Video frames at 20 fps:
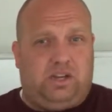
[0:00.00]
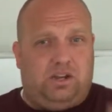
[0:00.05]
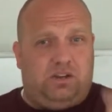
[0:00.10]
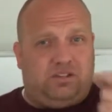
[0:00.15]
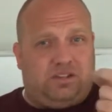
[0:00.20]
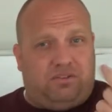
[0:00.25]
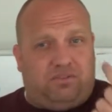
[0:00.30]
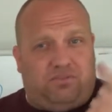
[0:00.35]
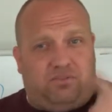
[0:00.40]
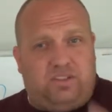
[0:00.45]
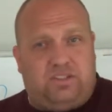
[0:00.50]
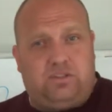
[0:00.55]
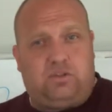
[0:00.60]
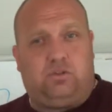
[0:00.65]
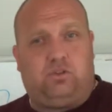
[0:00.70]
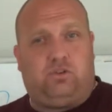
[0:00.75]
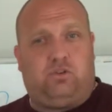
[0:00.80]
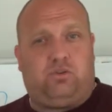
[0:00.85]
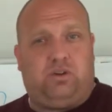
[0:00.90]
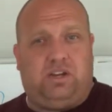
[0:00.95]
Here's a
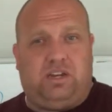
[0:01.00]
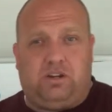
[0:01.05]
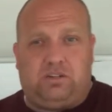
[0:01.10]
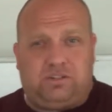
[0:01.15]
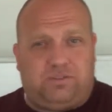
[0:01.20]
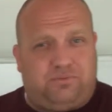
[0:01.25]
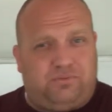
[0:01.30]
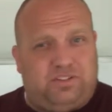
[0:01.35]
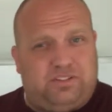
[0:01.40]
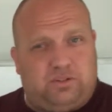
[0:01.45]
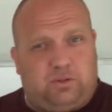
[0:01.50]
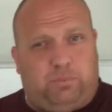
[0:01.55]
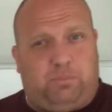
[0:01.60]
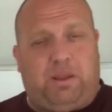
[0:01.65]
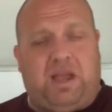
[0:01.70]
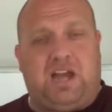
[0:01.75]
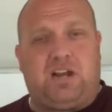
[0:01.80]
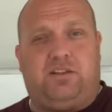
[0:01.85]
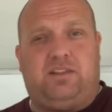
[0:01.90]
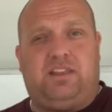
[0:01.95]
physical treat. Here's a physical
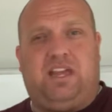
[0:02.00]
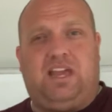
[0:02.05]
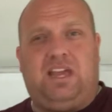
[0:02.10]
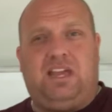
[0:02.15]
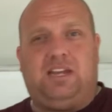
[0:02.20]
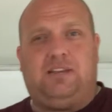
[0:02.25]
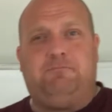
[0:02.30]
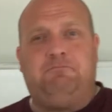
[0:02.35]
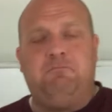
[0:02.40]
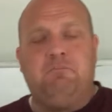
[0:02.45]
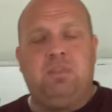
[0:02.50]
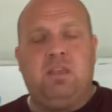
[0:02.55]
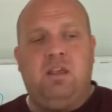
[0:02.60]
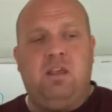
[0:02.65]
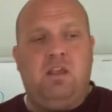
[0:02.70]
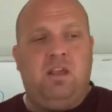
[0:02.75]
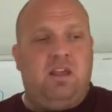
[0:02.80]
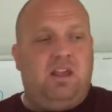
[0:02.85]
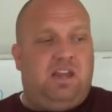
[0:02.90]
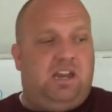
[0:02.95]
pat on the head.
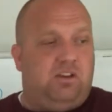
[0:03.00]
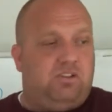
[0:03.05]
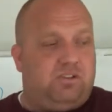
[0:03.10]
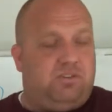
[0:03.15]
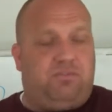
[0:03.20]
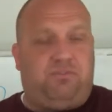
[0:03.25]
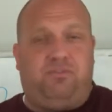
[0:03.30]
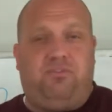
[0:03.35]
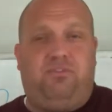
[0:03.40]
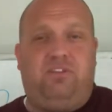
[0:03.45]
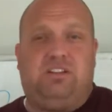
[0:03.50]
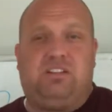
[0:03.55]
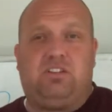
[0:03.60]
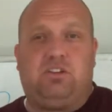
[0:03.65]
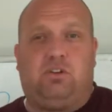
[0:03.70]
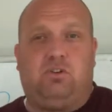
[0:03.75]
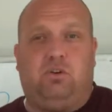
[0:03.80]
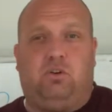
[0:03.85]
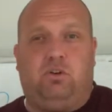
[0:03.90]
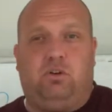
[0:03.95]
Here's a
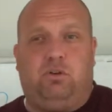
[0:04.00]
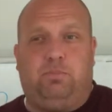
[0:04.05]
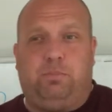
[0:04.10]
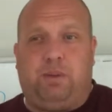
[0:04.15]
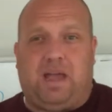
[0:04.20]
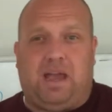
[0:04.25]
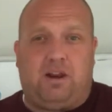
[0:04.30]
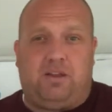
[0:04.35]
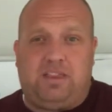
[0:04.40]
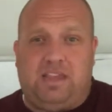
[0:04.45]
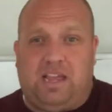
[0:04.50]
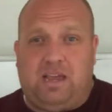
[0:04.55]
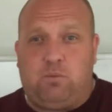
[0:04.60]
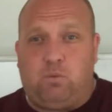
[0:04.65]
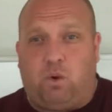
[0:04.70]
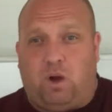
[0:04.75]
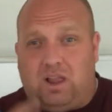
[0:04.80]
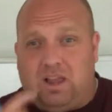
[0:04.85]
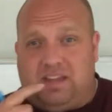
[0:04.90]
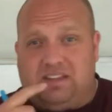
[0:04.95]
physical pat on the head
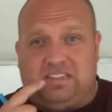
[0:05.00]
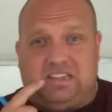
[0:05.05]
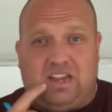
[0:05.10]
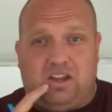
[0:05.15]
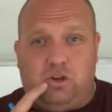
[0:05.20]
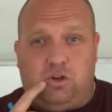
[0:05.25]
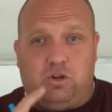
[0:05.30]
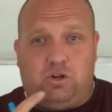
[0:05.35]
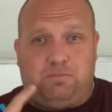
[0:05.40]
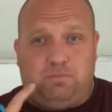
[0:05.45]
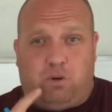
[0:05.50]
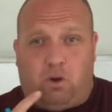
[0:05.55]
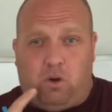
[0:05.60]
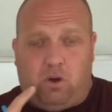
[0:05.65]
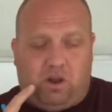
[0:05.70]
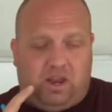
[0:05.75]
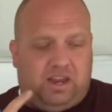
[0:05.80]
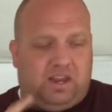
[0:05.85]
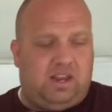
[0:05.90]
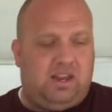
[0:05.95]
while I say good
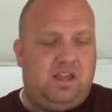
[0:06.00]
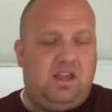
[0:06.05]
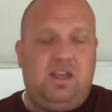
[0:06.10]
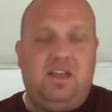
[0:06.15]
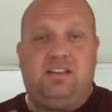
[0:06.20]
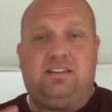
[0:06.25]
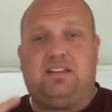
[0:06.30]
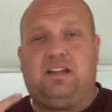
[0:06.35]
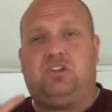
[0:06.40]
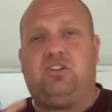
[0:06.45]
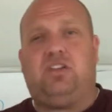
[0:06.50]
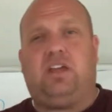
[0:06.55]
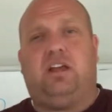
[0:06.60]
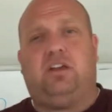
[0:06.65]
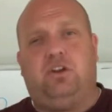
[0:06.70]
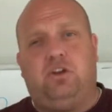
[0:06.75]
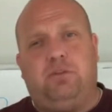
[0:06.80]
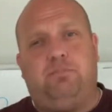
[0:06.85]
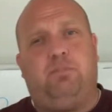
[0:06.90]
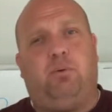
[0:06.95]
boy, such
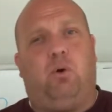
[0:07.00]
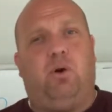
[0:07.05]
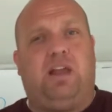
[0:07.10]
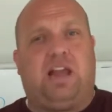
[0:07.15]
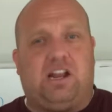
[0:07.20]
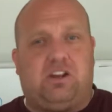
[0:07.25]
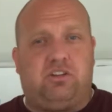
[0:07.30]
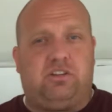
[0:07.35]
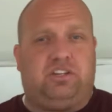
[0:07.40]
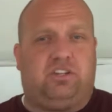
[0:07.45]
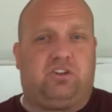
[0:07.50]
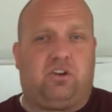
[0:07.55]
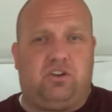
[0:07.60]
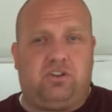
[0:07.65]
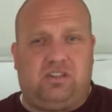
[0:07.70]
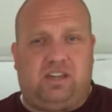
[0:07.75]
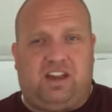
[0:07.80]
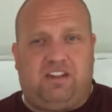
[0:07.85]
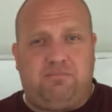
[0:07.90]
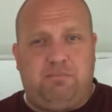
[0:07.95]
that good boy actually
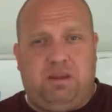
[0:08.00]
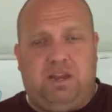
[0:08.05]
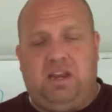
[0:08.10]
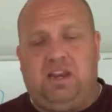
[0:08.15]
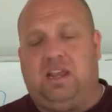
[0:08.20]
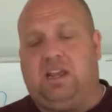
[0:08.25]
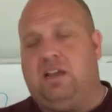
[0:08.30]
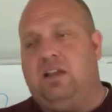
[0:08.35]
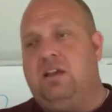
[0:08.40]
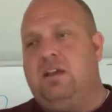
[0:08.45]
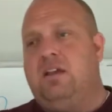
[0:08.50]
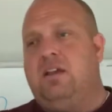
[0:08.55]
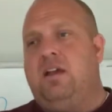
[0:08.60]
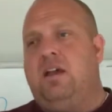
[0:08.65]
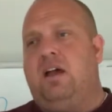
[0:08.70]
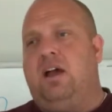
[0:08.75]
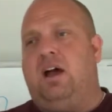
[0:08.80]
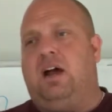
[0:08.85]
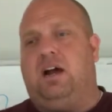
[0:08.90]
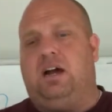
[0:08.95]
starts to have meaning.
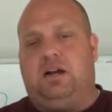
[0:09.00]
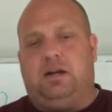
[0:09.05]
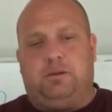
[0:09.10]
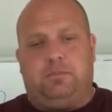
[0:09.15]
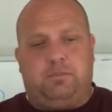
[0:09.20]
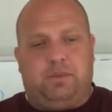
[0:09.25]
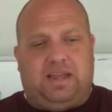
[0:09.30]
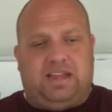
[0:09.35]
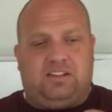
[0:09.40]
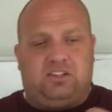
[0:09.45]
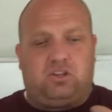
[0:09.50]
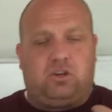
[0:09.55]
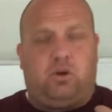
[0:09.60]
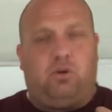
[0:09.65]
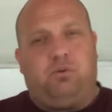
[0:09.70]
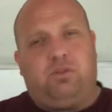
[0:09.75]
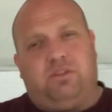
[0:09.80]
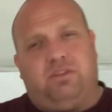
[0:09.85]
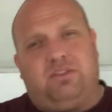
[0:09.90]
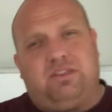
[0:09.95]
And
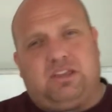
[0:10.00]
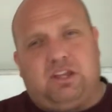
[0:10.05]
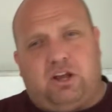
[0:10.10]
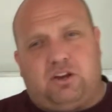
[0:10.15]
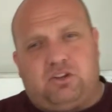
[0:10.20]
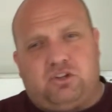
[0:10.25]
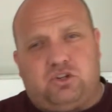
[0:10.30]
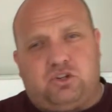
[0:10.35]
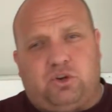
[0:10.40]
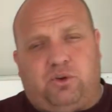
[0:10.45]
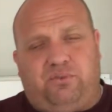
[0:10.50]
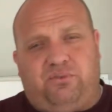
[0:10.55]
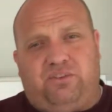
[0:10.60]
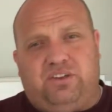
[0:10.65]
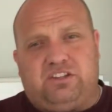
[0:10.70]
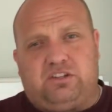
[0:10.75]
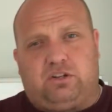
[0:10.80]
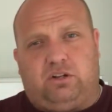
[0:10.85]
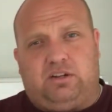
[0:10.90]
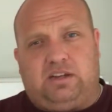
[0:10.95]
so dogs are so
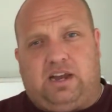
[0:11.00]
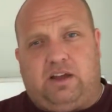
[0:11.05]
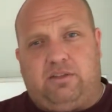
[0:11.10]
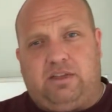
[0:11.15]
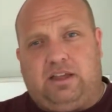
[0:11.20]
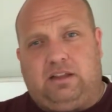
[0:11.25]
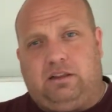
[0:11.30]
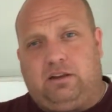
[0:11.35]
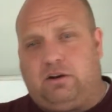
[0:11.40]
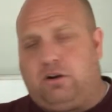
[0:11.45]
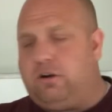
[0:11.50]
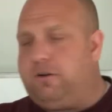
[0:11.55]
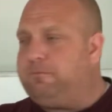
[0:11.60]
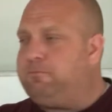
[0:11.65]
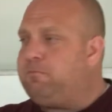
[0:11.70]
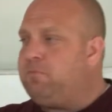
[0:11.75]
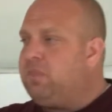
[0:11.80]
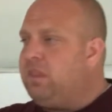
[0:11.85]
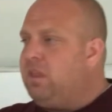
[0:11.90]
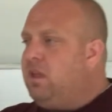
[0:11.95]
physical in how they learn.
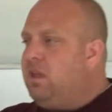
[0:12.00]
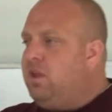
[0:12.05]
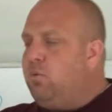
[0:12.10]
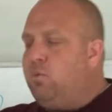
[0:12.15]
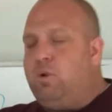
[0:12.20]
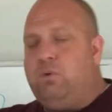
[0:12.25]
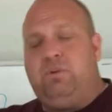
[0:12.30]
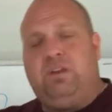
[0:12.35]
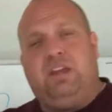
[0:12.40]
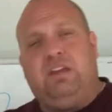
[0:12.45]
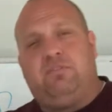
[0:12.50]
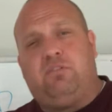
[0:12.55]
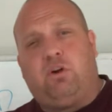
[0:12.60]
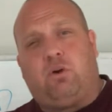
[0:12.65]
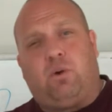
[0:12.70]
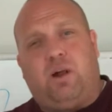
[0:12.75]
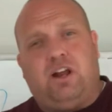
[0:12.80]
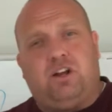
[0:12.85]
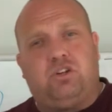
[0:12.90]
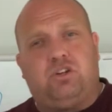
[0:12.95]
When we give
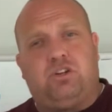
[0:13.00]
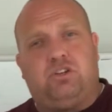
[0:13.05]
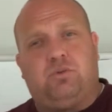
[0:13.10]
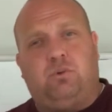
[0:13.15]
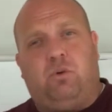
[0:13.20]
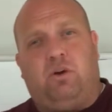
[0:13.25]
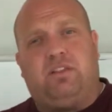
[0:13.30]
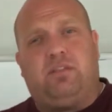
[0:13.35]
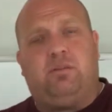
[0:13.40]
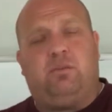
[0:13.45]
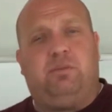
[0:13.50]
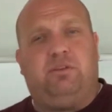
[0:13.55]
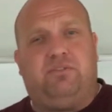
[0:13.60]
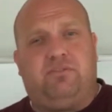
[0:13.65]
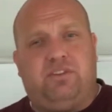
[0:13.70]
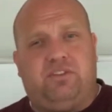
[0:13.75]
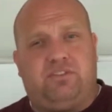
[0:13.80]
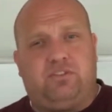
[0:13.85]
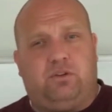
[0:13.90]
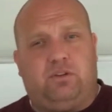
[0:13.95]
corrections, we want them to be
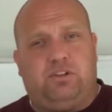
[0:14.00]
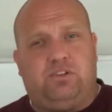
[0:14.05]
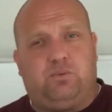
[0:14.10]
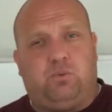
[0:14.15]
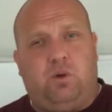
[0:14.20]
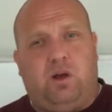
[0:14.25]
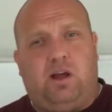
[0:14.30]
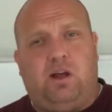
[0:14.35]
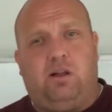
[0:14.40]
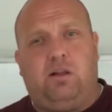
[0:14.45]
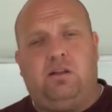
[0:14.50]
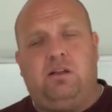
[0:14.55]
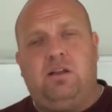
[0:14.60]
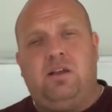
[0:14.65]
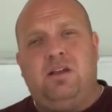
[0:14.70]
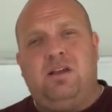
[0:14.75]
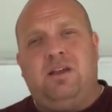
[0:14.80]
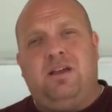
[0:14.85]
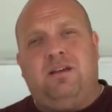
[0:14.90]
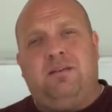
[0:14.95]
physical as well,
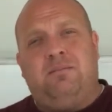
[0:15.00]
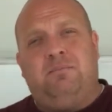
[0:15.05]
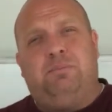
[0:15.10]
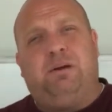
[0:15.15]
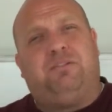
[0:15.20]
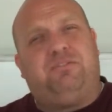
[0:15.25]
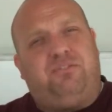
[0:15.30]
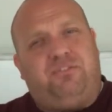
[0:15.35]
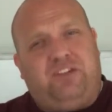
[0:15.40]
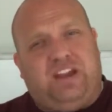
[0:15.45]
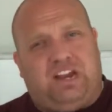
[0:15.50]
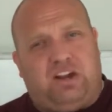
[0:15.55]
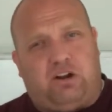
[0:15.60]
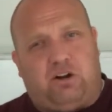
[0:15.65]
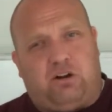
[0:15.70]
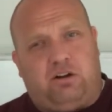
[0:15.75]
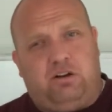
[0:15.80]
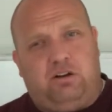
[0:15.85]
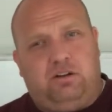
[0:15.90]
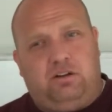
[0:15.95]
but
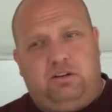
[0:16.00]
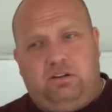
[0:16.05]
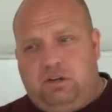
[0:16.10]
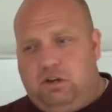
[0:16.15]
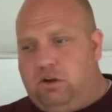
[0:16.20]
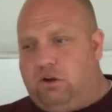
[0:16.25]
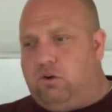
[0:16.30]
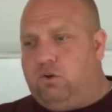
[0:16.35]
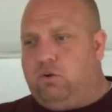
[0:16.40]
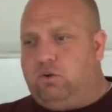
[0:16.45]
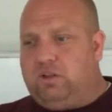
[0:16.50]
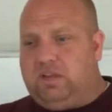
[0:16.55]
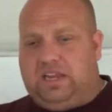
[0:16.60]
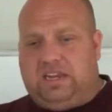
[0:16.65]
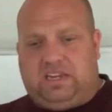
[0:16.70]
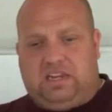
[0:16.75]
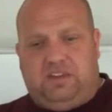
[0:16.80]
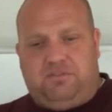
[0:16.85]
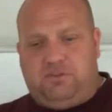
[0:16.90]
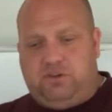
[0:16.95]
fair. You know,
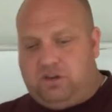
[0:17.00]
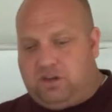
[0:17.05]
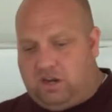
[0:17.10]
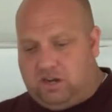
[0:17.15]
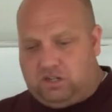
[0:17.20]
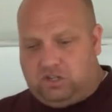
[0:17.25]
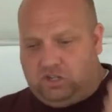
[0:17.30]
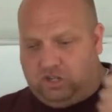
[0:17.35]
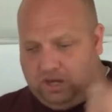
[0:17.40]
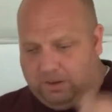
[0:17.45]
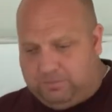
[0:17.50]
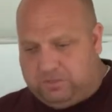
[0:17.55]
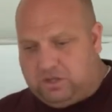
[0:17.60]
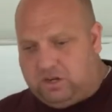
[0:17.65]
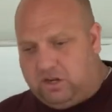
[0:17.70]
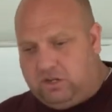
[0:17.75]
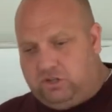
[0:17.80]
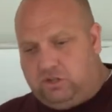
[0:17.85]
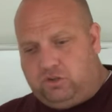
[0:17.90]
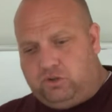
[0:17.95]
like if your dog jumps
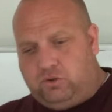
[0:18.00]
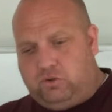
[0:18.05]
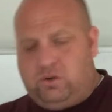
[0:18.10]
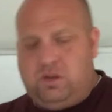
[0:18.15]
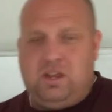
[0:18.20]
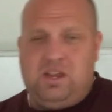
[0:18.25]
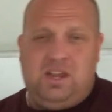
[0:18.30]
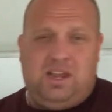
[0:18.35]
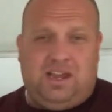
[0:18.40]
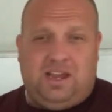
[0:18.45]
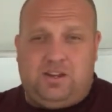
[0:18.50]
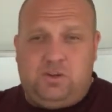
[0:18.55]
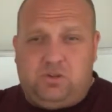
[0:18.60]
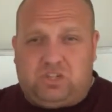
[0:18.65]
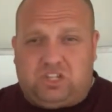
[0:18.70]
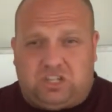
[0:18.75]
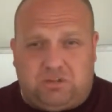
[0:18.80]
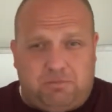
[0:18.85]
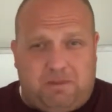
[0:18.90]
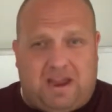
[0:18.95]
on you and you
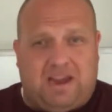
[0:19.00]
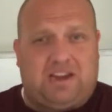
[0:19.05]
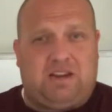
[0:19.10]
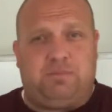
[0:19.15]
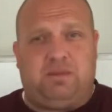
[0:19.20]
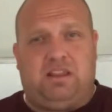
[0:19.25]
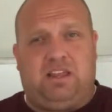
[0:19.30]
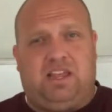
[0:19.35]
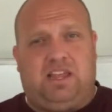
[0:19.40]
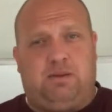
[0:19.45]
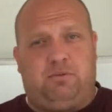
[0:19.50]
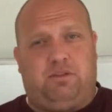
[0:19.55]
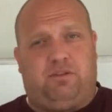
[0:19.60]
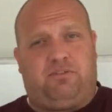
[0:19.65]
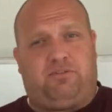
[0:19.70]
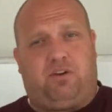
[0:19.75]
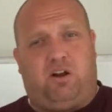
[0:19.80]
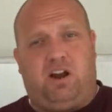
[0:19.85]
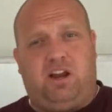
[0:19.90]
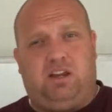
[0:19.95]
smack him in the head with a
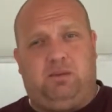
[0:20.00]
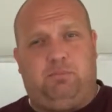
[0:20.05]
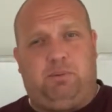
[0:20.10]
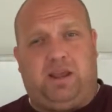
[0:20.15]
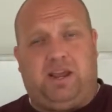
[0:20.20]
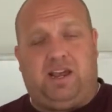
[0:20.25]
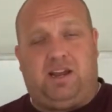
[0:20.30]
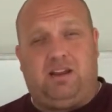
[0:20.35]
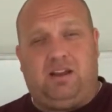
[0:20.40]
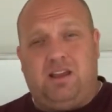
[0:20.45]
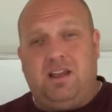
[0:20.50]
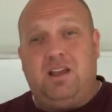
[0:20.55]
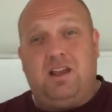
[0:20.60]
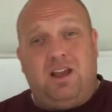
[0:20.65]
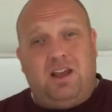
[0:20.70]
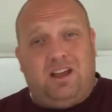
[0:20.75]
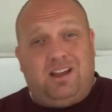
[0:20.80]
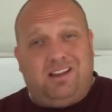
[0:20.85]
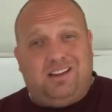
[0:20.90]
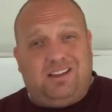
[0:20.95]
frying pan,
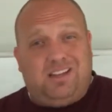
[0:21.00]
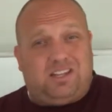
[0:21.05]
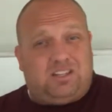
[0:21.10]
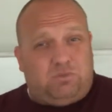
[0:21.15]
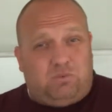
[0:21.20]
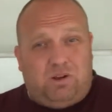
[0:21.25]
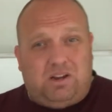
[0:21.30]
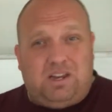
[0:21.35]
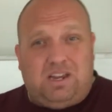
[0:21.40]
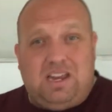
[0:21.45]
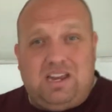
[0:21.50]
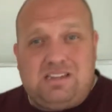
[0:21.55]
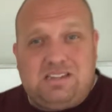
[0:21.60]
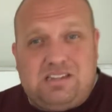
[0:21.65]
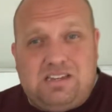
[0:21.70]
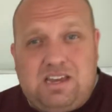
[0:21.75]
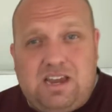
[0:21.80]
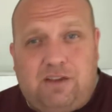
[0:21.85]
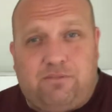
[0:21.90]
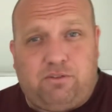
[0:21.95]
guess what? He's
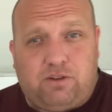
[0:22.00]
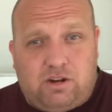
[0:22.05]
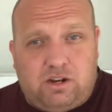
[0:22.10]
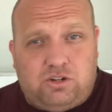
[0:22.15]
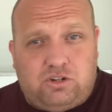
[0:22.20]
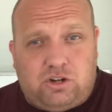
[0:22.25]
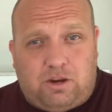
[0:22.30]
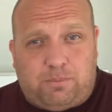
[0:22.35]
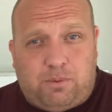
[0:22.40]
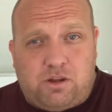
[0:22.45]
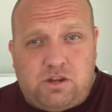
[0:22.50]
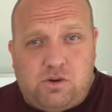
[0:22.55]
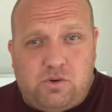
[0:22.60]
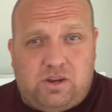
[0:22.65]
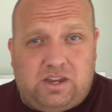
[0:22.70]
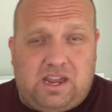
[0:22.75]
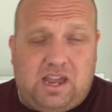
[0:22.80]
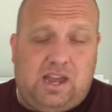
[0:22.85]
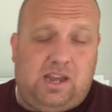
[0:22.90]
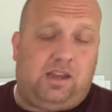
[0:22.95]
never going to jump on you
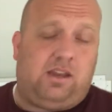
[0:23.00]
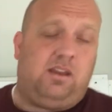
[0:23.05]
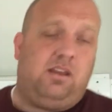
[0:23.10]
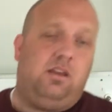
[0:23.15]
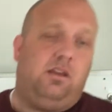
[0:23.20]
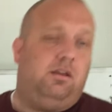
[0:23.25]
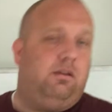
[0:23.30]
again.